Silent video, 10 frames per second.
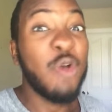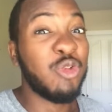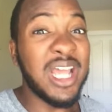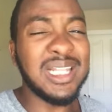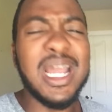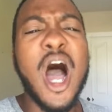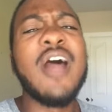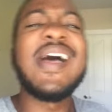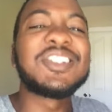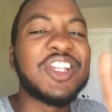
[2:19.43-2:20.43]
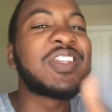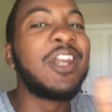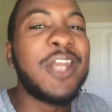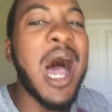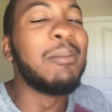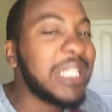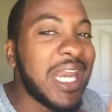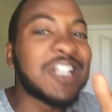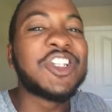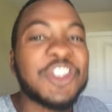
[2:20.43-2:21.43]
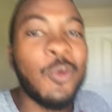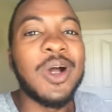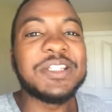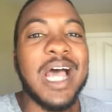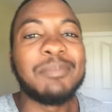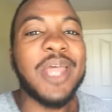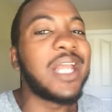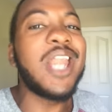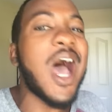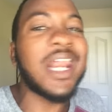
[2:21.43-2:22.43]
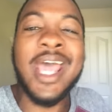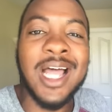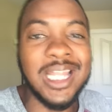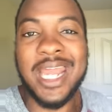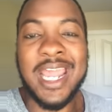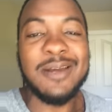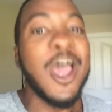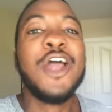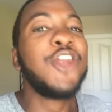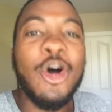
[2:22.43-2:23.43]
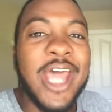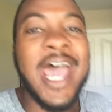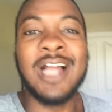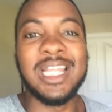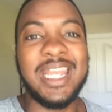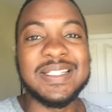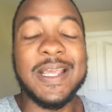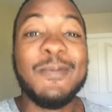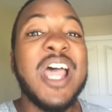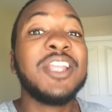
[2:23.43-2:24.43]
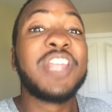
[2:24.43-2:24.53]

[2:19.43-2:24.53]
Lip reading: Really? Oh, that's just an anomaly. That's just a one-time thing. Nah, the hell it ain't. No, the hell it isn't.